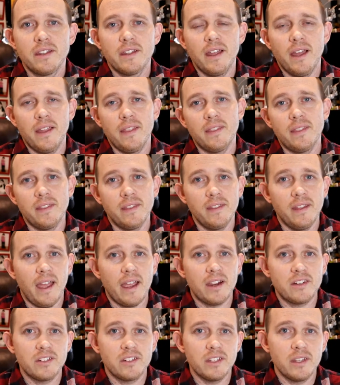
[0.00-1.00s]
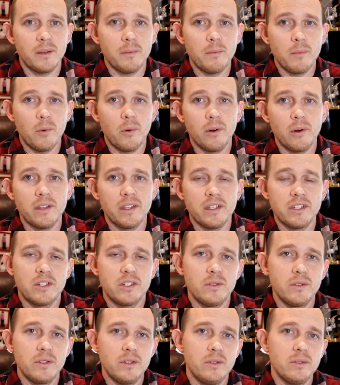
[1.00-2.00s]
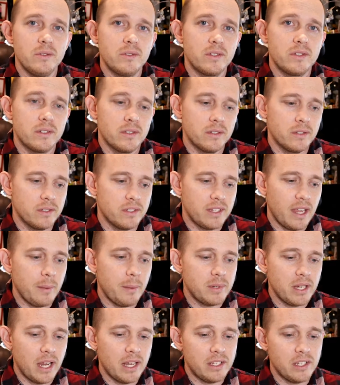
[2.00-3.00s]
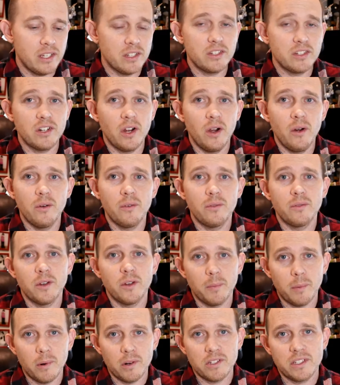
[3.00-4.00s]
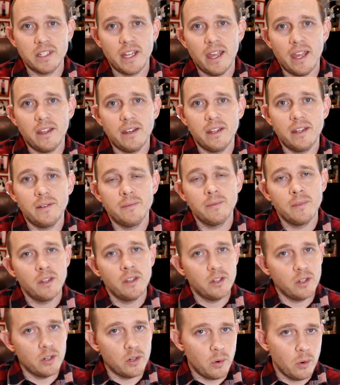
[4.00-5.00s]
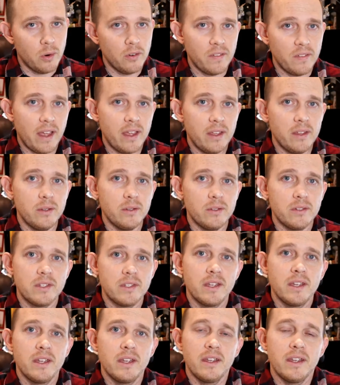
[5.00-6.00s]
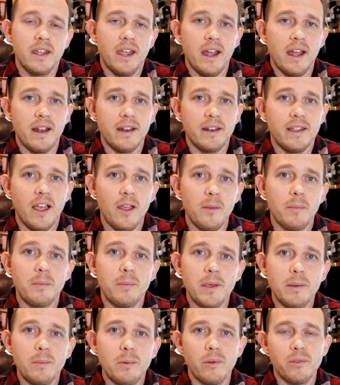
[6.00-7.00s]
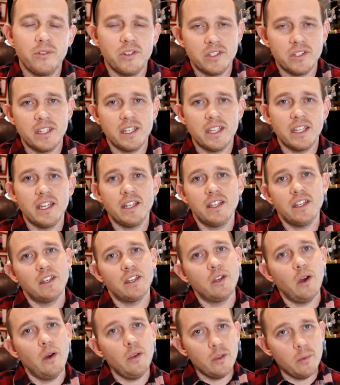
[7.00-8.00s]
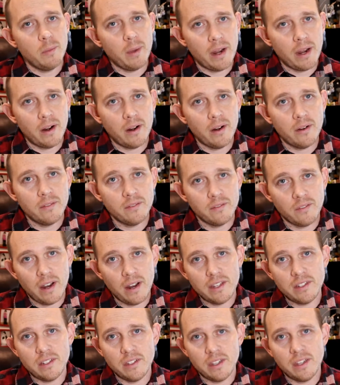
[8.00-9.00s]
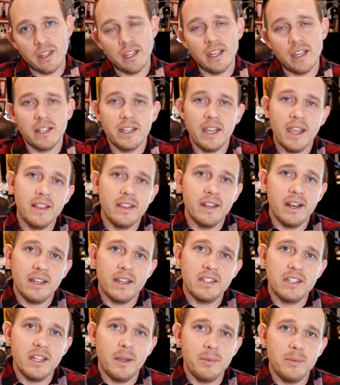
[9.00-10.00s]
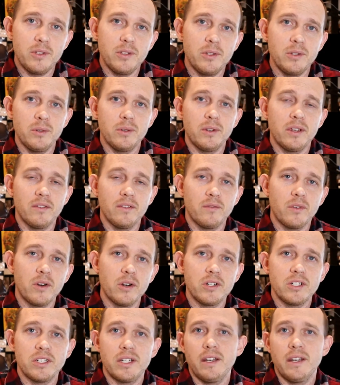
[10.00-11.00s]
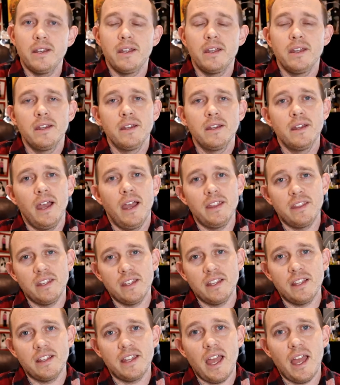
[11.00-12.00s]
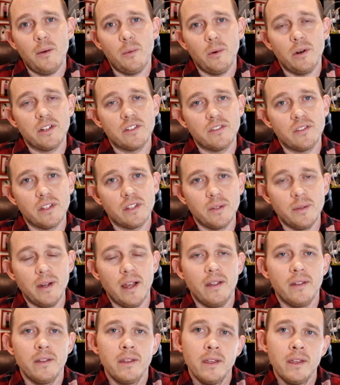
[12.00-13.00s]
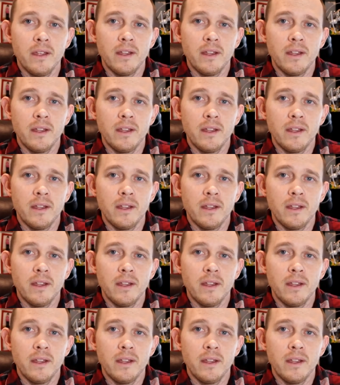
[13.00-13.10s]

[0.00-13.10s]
And actually, the more that you use Snapchat to show your personality, your core values, and help people just to get to know you better, right, so that they can take the next step to conversion, I think that that works really well.